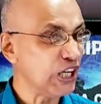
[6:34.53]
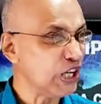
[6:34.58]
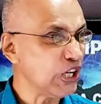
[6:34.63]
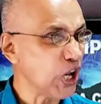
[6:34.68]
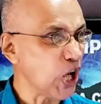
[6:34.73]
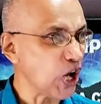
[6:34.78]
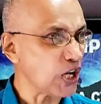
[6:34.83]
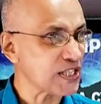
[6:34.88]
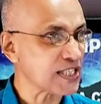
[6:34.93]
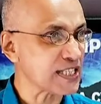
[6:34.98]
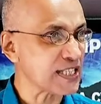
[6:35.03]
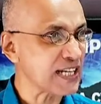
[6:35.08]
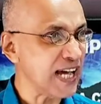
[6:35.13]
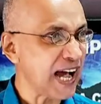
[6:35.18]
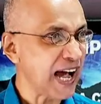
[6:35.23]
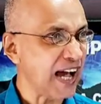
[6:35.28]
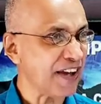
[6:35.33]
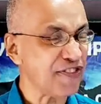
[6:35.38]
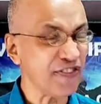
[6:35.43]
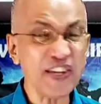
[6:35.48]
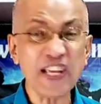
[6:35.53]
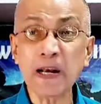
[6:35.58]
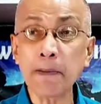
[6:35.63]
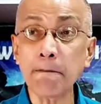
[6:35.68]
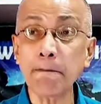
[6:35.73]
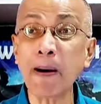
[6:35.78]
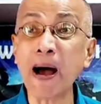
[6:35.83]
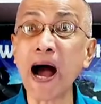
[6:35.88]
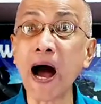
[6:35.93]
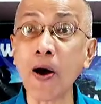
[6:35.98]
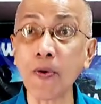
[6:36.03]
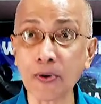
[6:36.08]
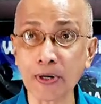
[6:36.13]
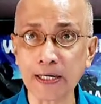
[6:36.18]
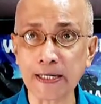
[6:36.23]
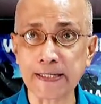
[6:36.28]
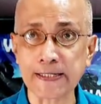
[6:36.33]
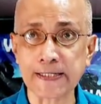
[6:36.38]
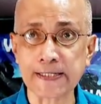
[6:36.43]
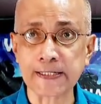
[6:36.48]
lost. I feel
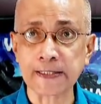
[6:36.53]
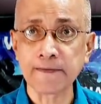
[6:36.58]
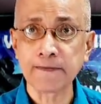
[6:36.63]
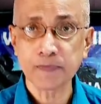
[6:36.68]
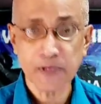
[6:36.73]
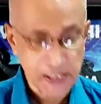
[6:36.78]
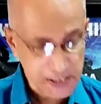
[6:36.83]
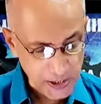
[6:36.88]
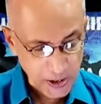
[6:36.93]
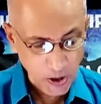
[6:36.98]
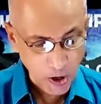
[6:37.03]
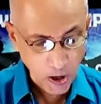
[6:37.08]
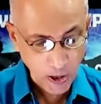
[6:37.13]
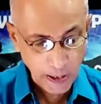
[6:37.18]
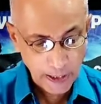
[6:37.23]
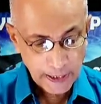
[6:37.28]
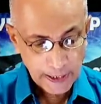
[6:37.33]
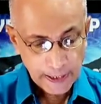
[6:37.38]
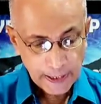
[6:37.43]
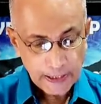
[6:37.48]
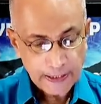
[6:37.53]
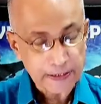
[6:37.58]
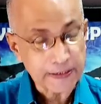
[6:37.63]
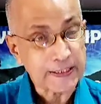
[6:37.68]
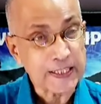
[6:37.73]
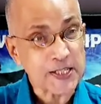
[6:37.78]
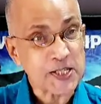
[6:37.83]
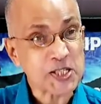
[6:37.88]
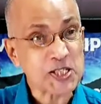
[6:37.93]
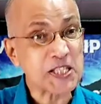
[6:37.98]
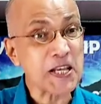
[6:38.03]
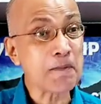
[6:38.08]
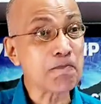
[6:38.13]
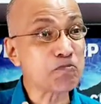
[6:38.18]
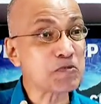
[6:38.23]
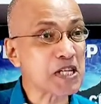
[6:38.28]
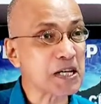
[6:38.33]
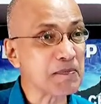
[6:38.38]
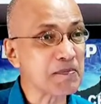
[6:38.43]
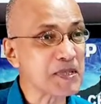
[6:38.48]
powerless. These are all the
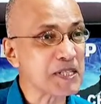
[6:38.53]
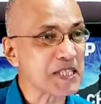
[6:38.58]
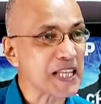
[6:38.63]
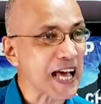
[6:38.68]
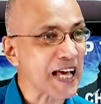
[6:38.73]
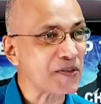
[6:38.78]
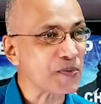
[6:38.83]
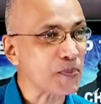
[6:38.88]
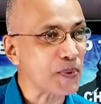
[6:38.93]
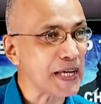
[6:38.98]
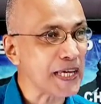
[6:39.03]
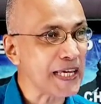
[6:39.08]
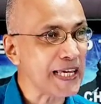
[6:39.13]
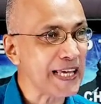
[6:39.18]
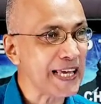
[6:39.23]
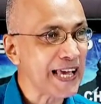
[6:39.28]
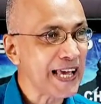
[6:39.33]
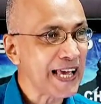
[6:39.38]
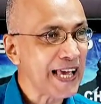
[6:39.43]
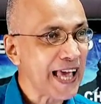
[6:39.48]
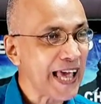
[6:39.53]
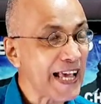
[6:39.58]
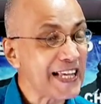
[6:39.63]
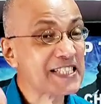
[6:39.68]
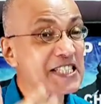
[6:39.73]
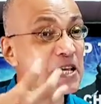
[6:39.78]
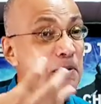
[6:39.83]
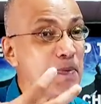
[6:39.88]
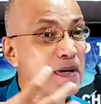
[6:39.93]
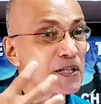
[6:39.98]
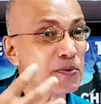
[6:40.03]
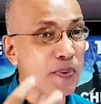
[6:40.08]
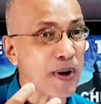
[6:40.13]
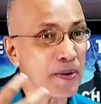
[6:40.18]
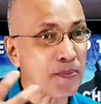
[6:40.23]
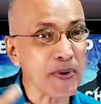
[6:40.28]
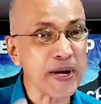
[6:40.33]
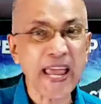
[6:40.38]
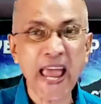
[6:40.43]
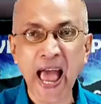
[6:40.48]
symptoms that we exhibit
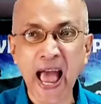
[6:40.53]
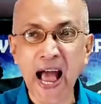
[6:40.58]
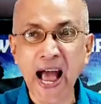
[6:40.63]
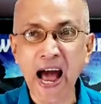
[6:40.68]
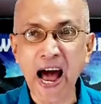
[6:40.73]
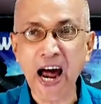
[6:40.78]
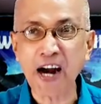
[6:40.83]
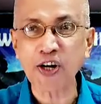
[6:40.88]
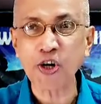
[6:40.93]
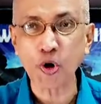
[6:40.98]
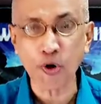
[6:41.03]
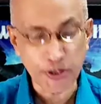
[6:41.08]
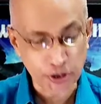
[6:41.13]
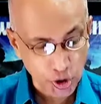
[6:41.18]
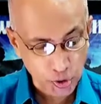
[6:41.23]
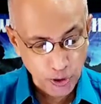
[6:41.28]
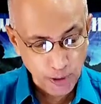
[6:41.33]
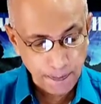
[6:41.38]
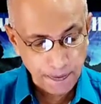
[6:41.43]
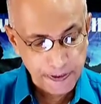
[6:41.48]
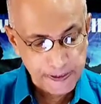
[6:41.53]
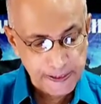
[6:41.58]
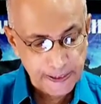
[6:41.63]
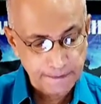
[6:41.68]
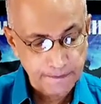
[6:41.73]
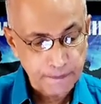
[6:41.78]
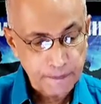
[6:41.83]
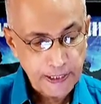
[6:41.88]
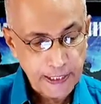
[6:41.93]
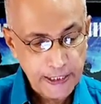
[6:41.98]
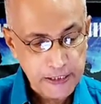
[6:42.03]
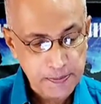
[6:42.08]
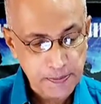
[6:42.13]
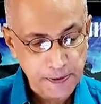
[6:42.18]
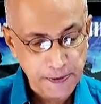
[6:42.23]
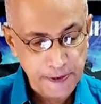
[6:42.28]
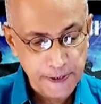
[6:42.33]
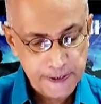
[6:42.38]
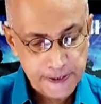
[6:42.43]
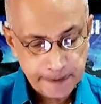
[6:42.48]
when we are going through a prison
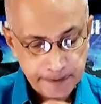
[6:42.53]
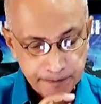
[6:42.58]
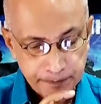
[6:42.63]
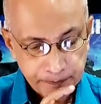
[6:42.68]
experience.